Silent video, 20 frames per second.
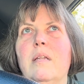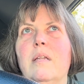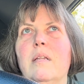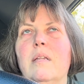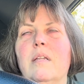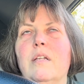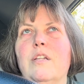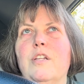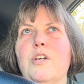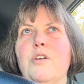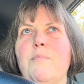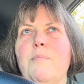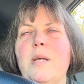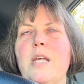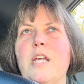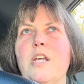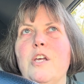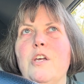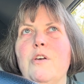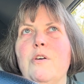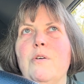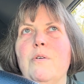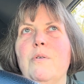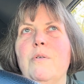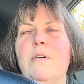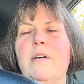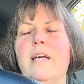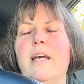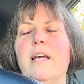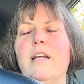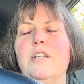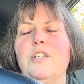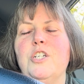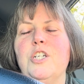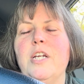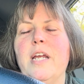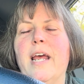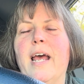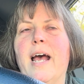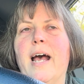Loopy U, and
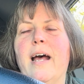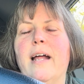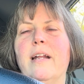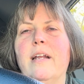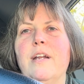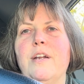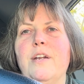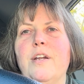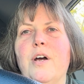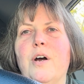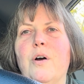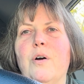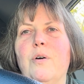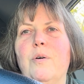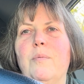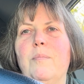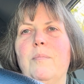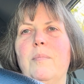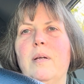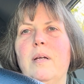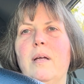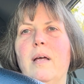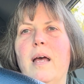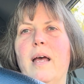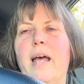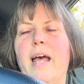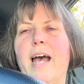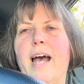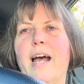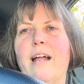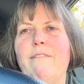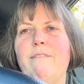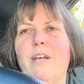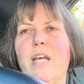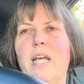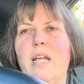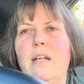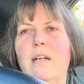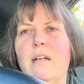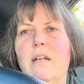she had a gnome
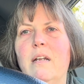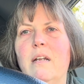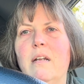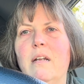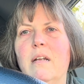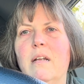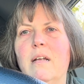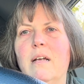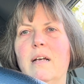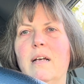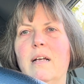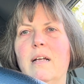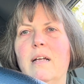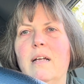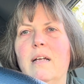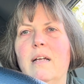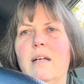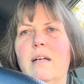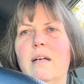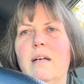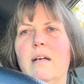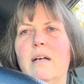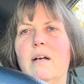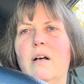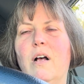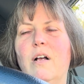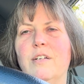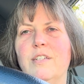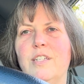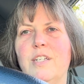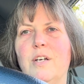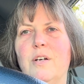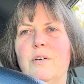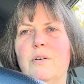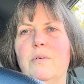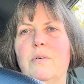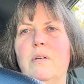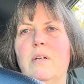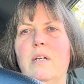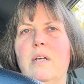advent
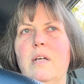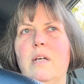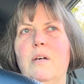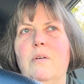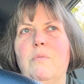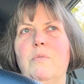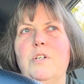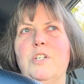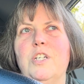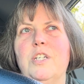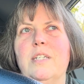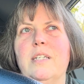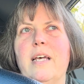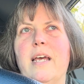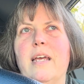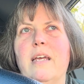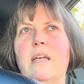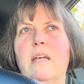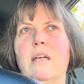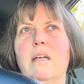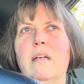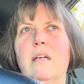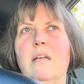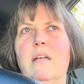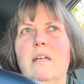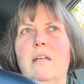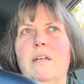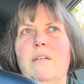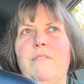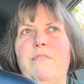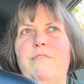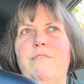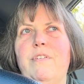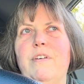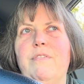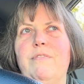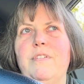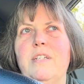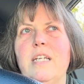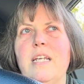also, which is like
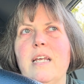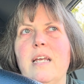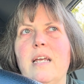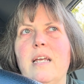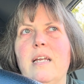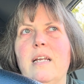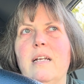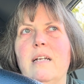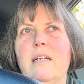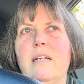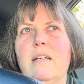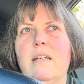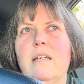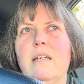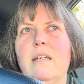15